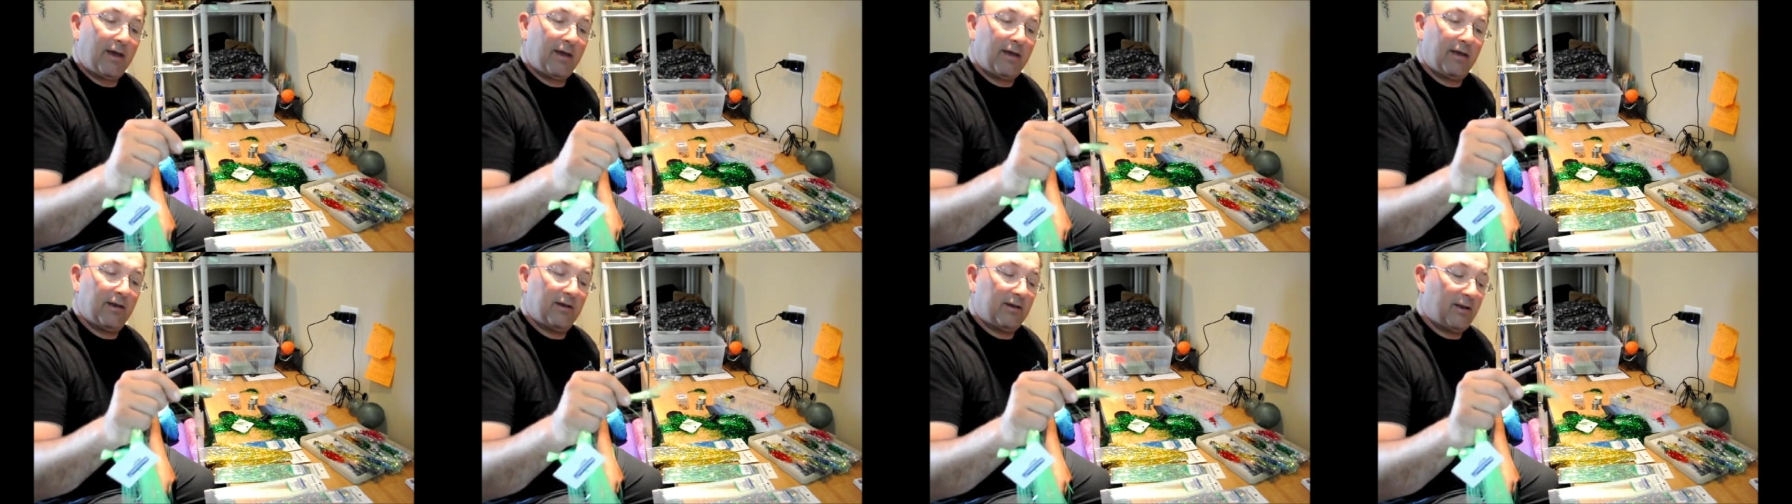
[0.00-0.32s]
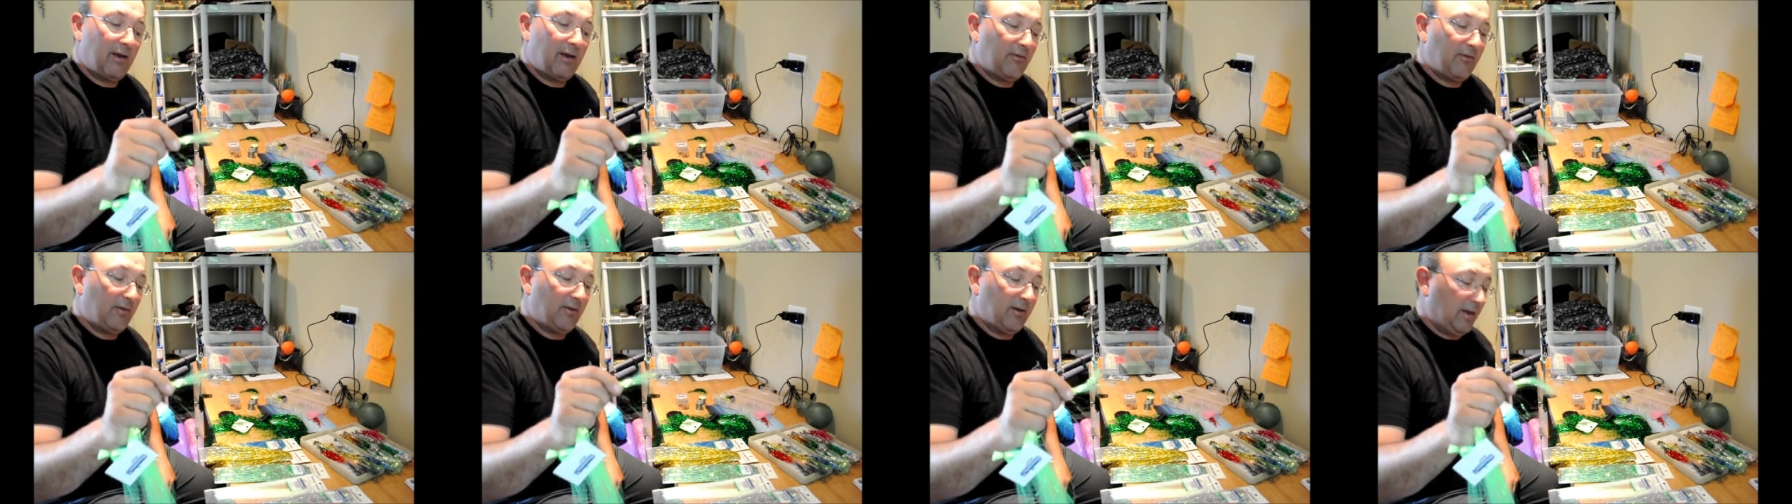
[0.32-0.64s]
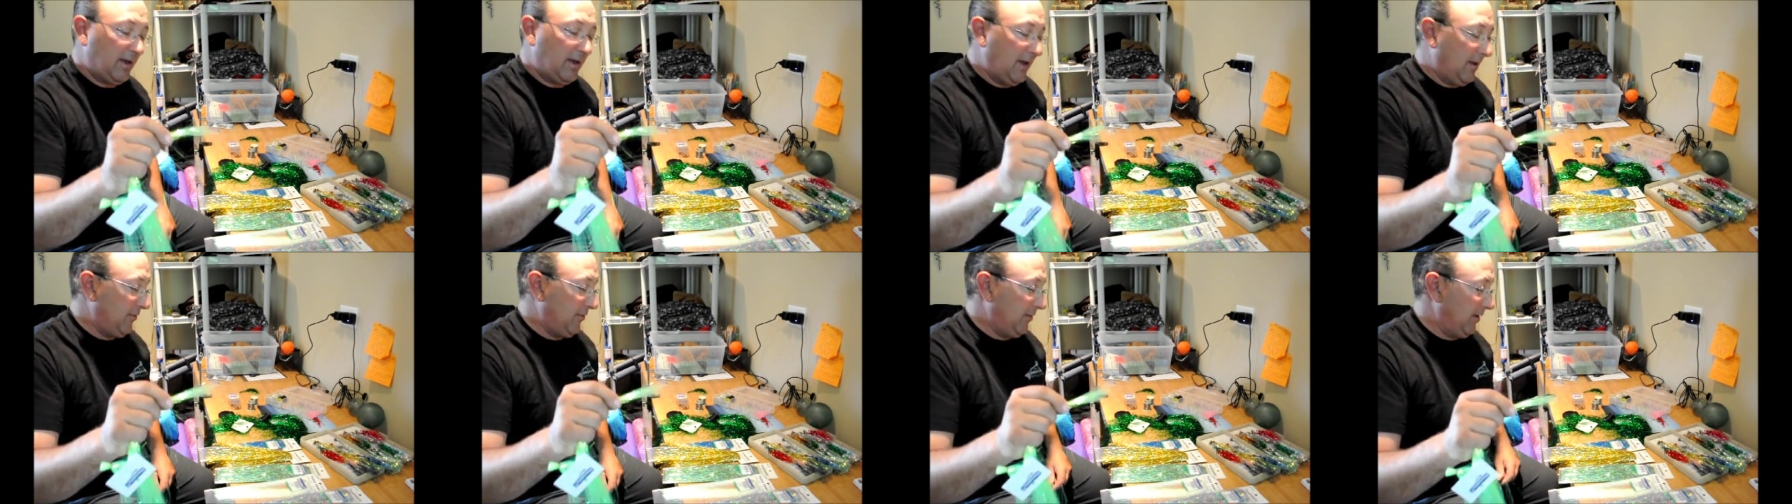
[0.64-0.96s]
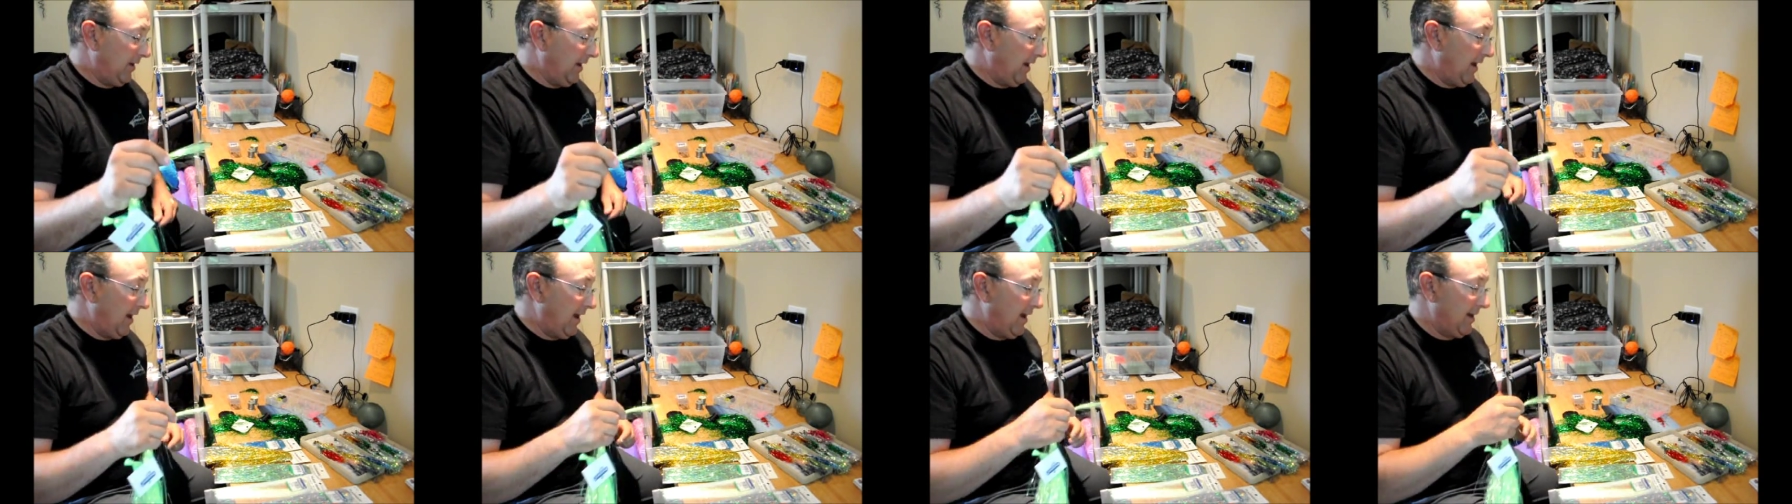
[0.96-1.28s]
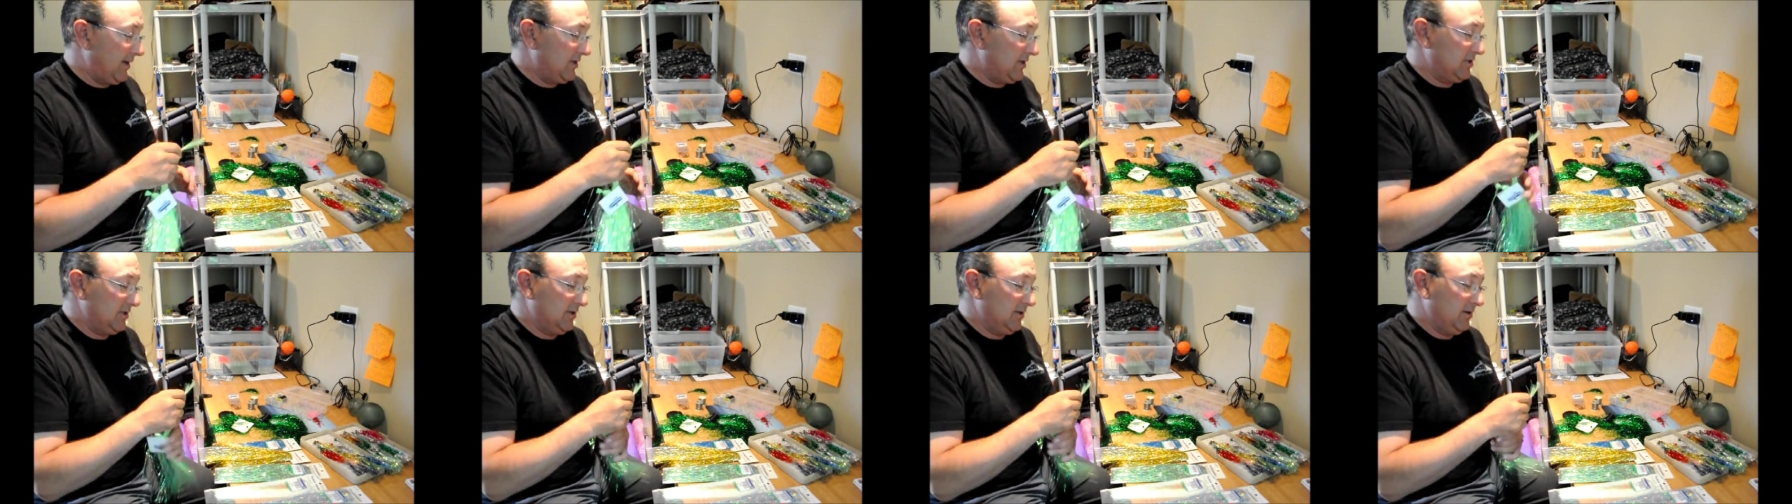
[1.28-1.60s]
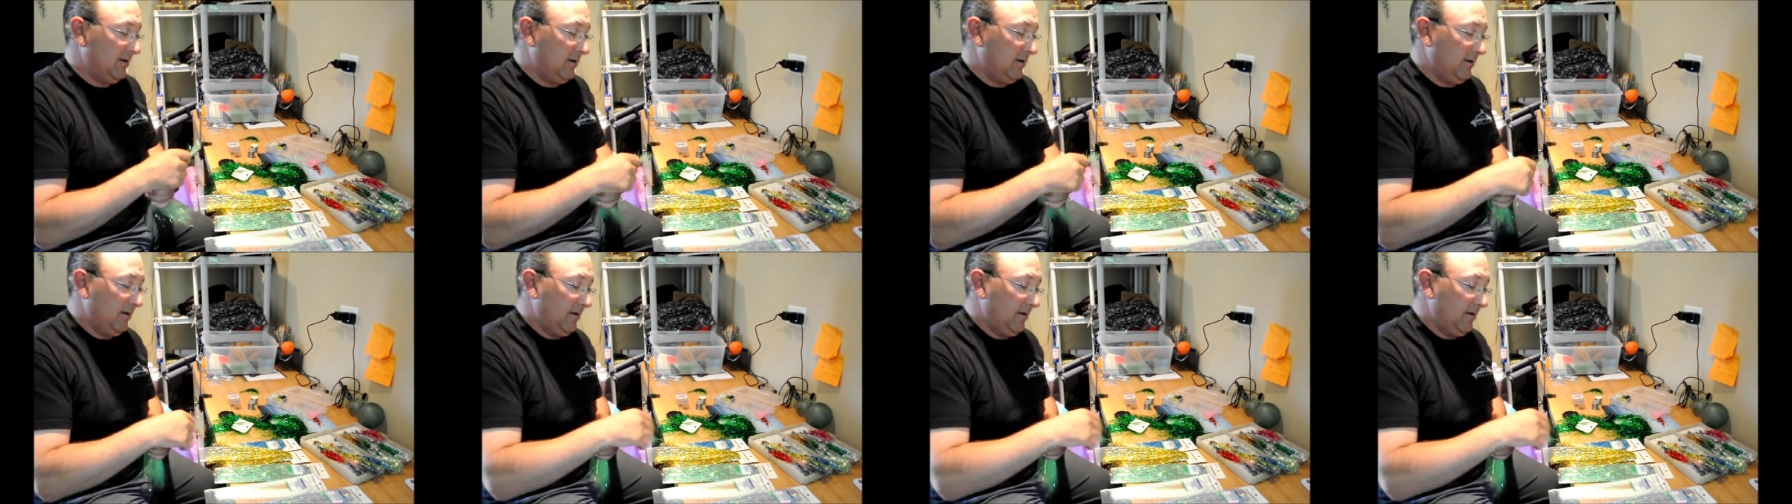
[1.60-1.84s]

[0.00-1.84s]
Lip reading: It doesn't get the action